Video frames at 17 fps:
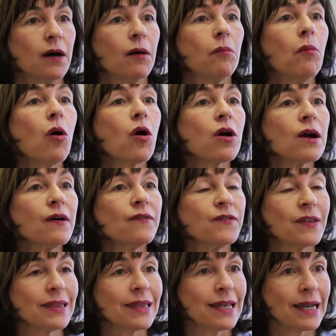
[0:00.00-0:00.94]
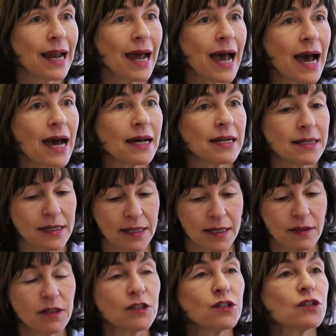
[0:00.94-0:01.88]
More often than not,
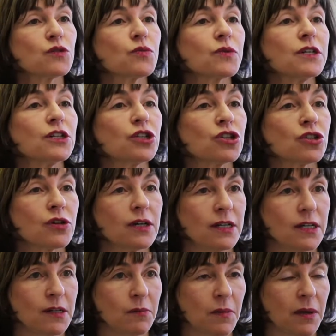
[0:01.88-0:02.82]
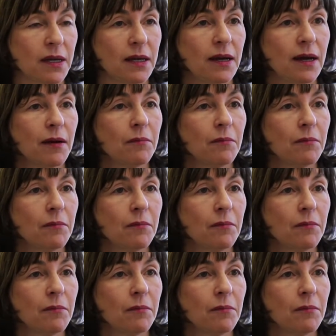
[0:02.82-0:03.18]
this is reassuring to me.